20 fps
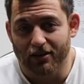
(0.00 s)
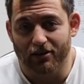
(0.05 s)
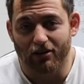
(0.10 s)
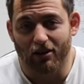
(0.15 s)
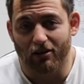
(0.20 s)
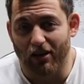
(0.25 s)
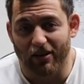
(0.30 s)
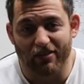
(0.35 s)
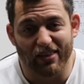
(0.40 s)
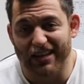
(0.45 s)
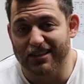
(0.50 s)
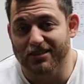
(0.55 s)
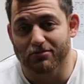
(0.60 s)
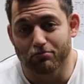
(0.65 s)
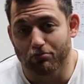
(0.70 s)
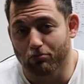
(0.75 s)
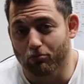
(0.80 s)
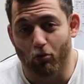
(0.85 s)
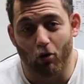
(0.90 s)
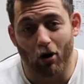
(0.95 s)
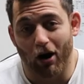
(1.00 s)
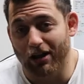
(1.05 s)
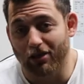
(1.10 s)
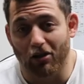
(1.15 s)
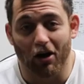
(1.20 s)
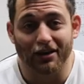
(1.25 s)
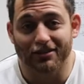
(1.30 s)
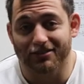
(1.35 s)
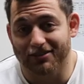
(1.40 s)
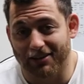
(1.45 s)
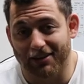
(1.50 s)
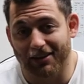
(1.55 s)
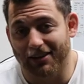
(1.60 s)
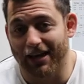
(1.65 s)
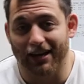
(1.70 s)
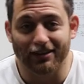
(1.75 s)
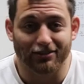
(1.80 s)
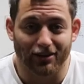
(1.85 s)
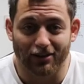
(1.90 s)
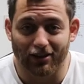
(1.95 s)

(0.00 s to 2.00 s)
you know, like that's what I like to collect.